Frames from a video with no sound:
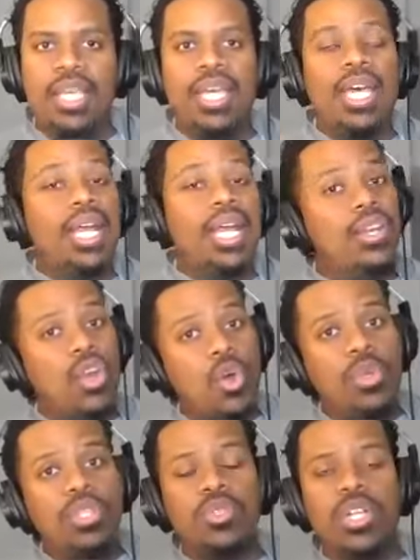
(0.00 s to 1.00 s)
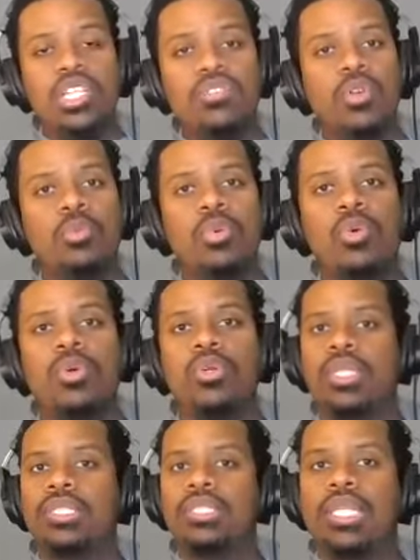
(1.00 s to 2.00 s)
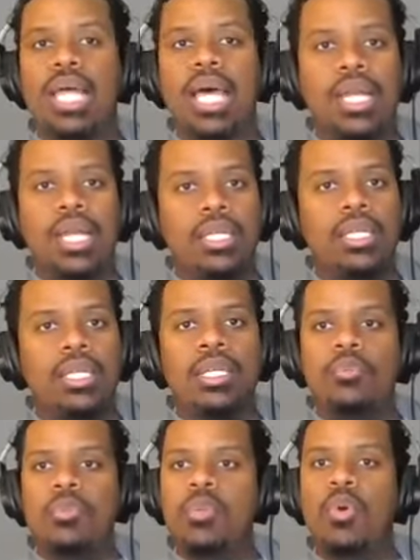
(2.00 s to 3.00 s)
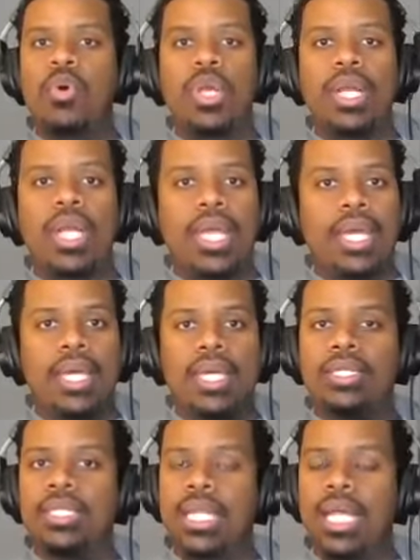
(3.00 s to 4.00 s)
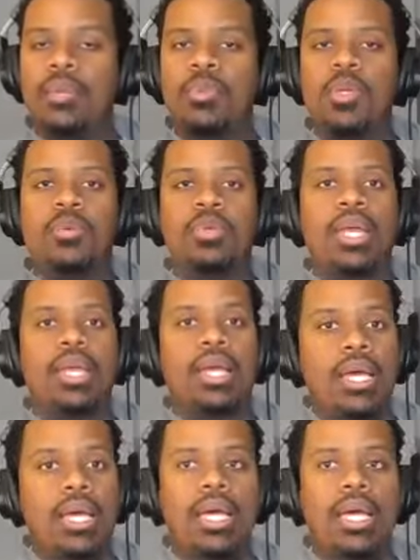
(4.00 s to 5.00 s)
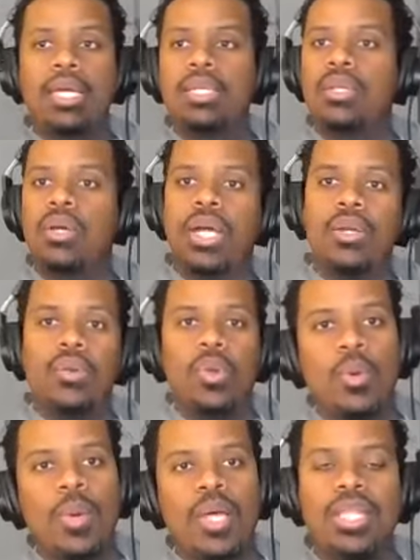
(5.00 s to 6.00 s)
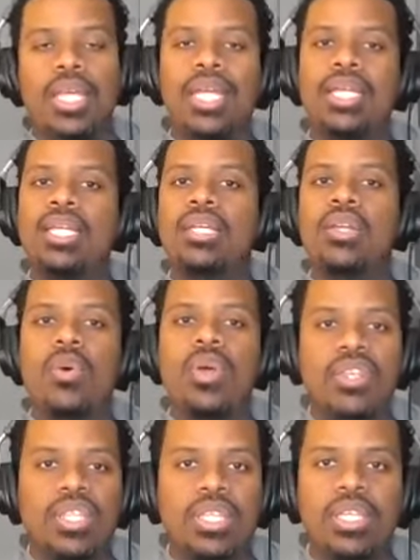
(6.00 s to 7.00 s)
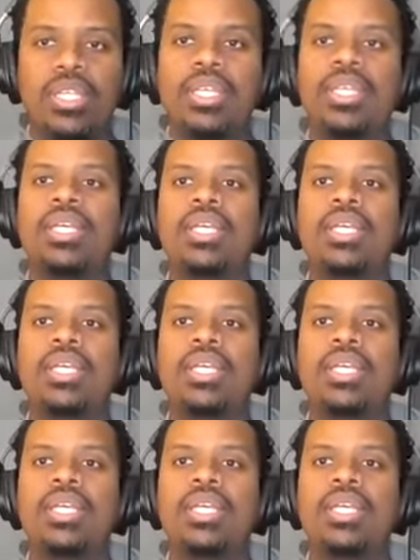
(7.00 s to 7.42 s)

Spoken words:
And I know with the transfer portal, there's a lot of people on edge and a lot of people like, I don't know about that. I need to know everything.